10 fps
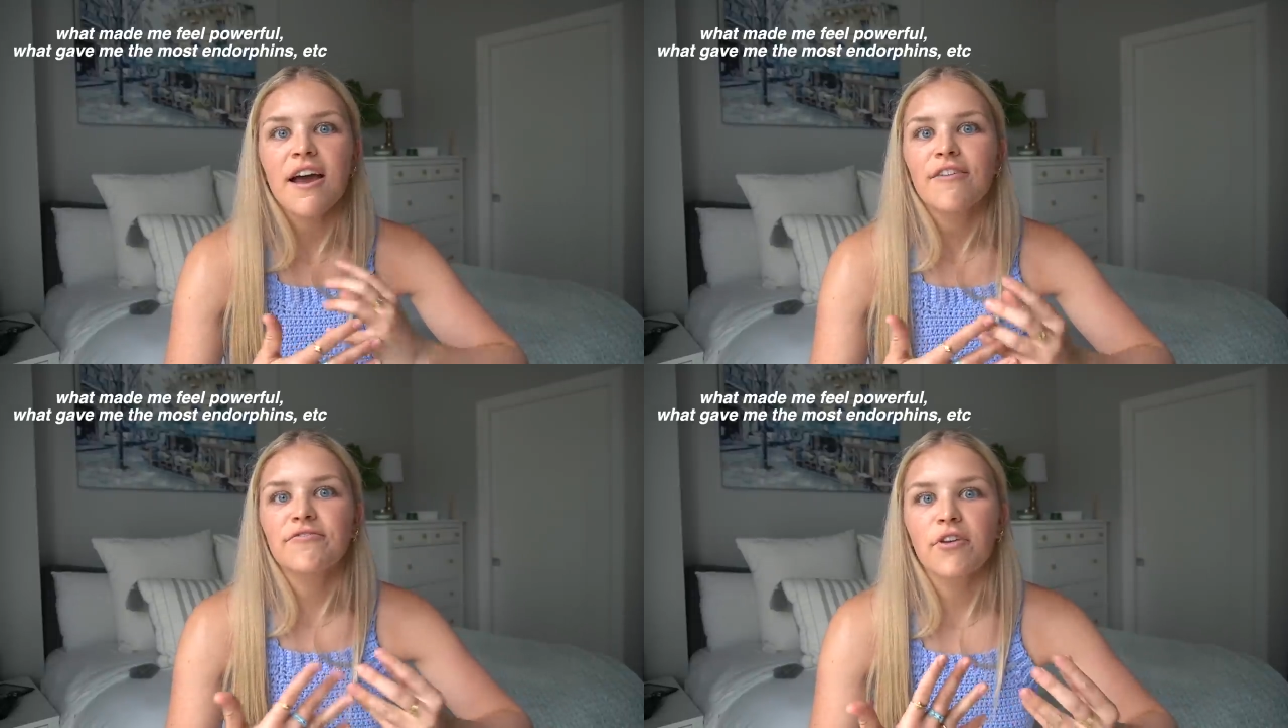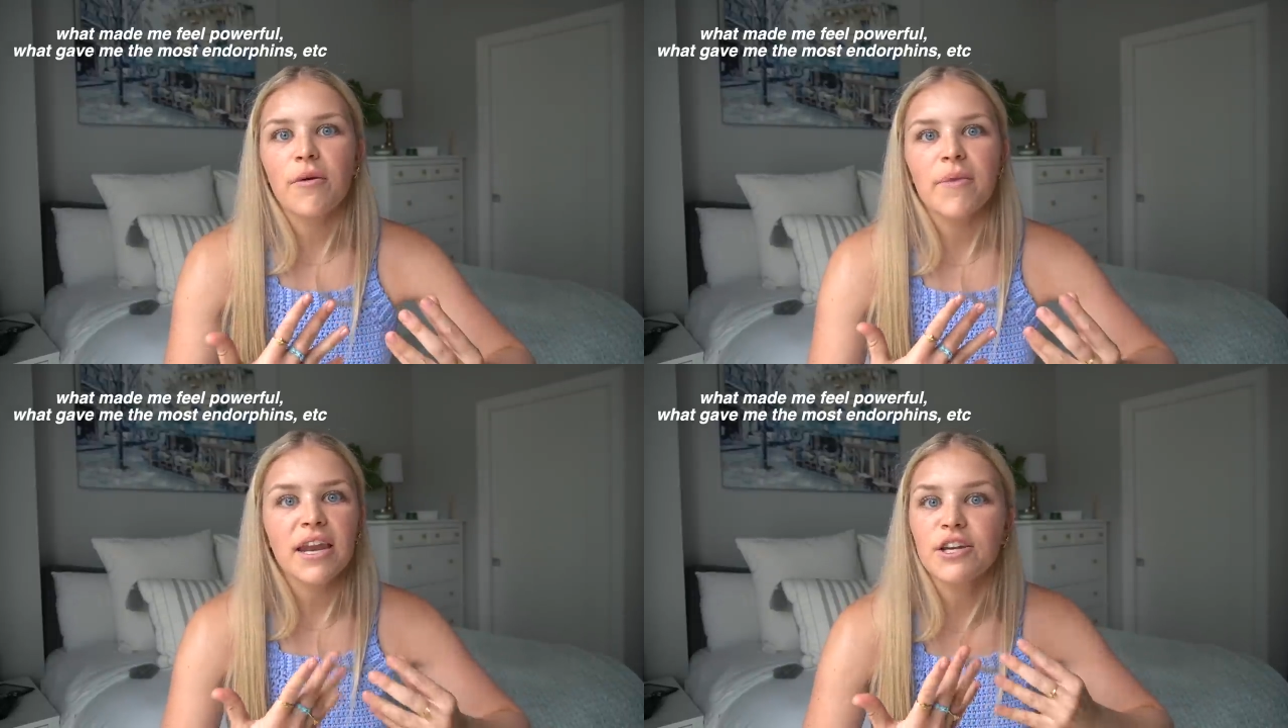
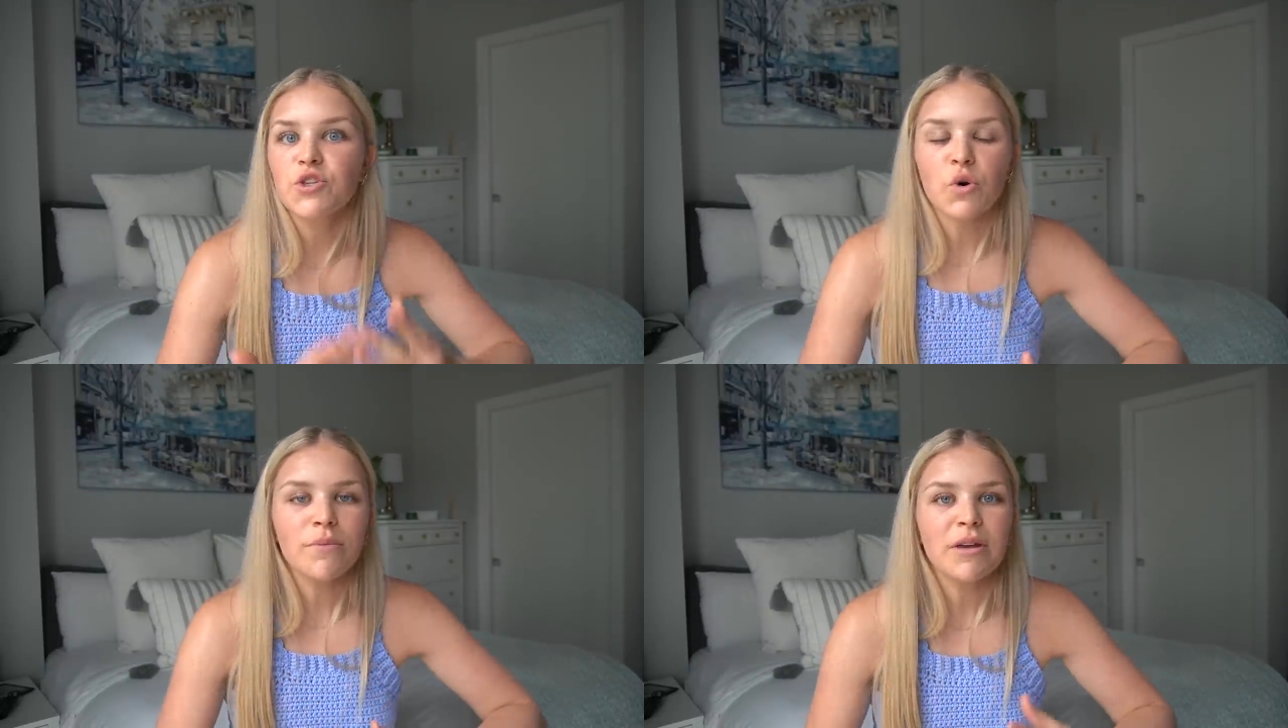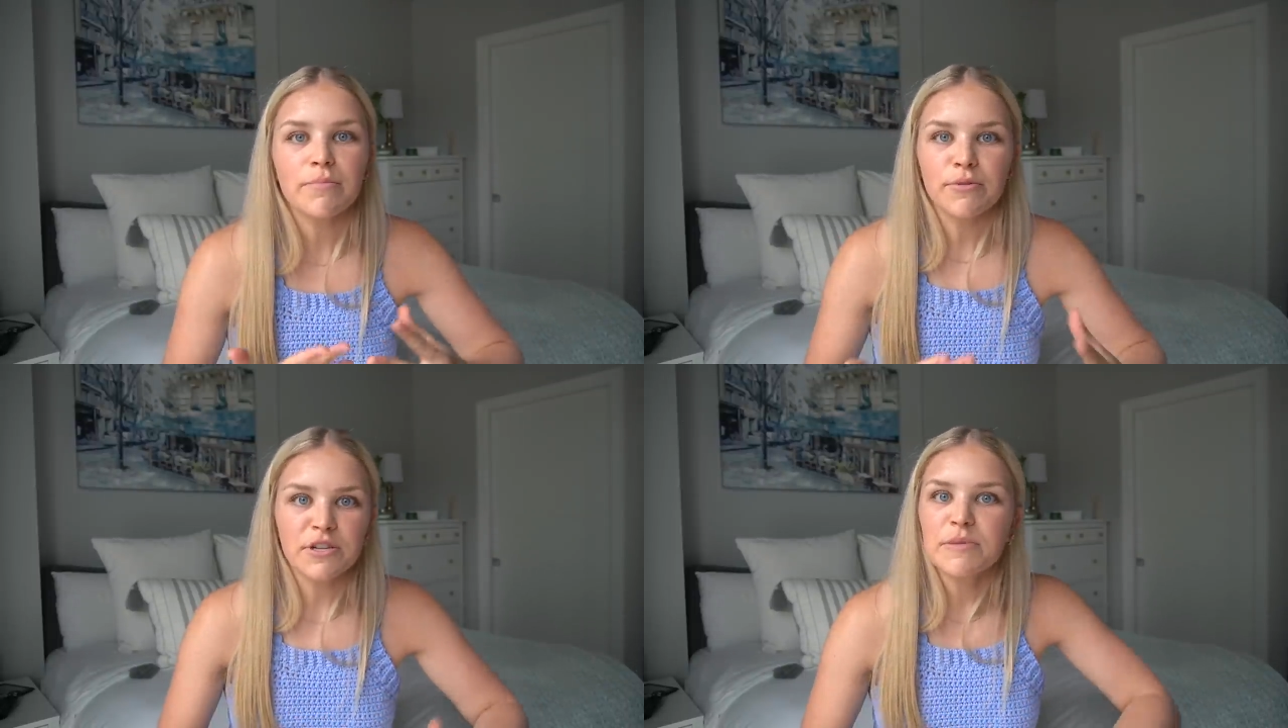from an
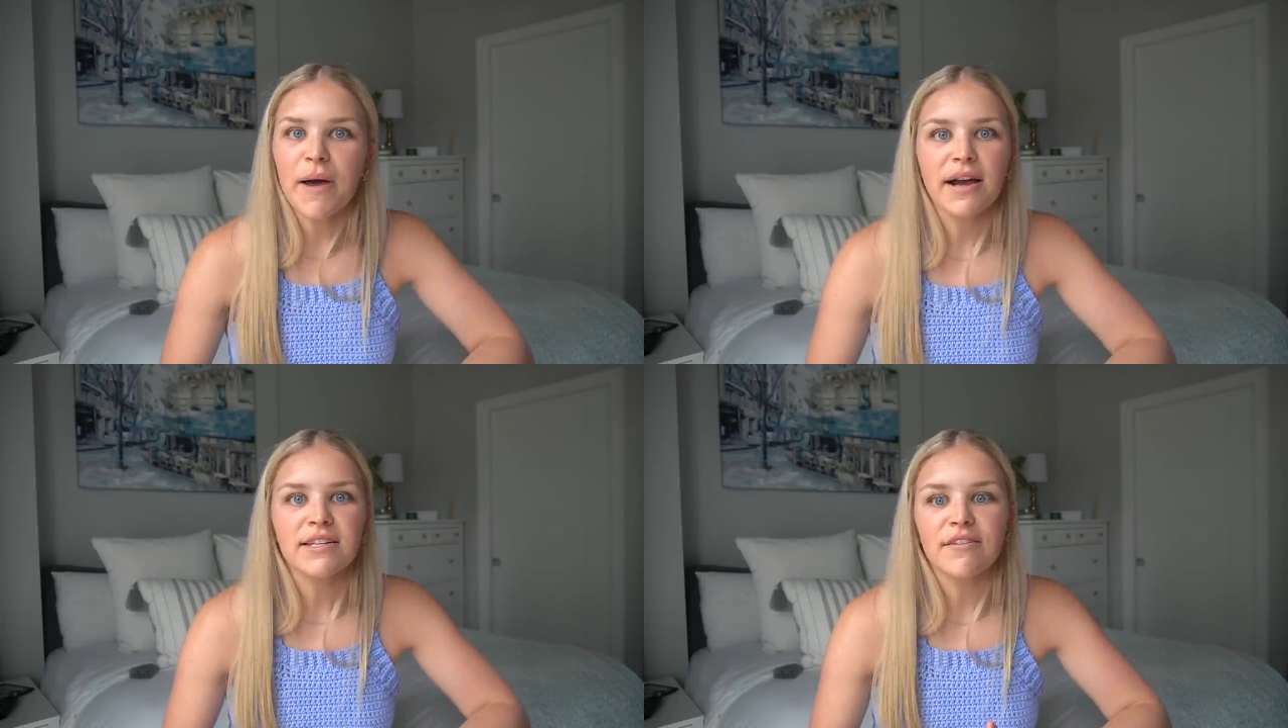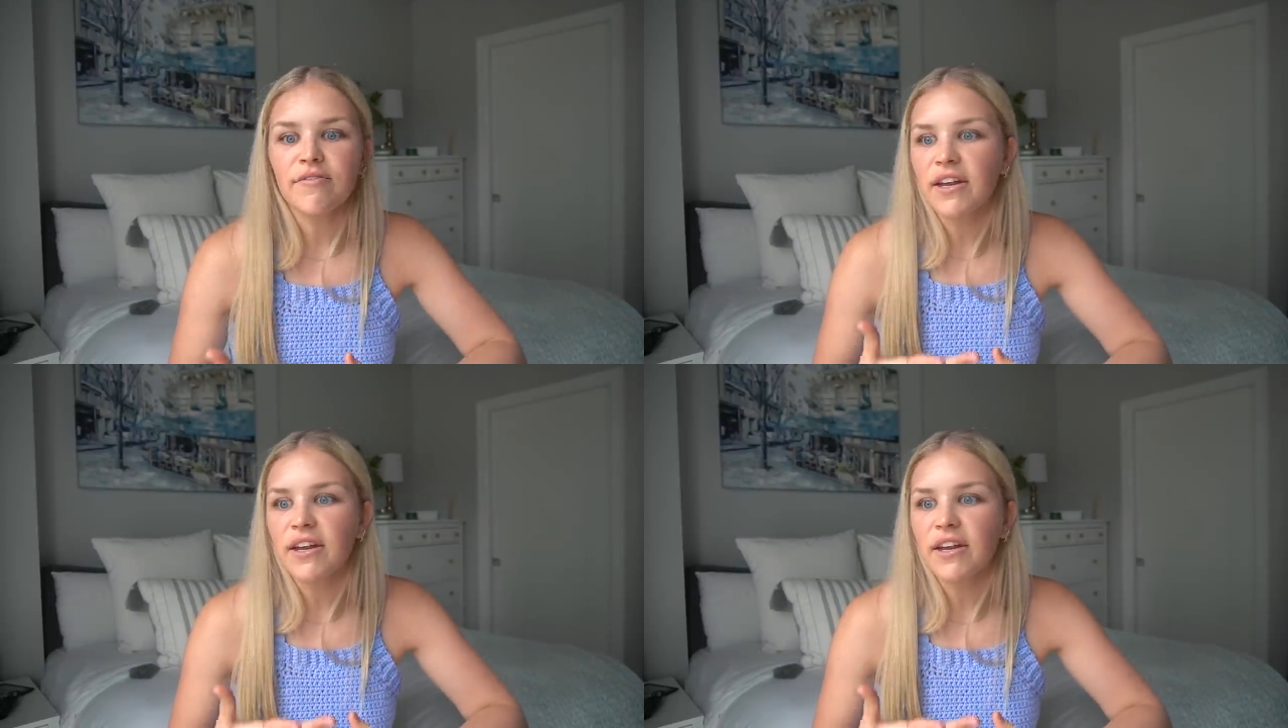enjoyment perspective.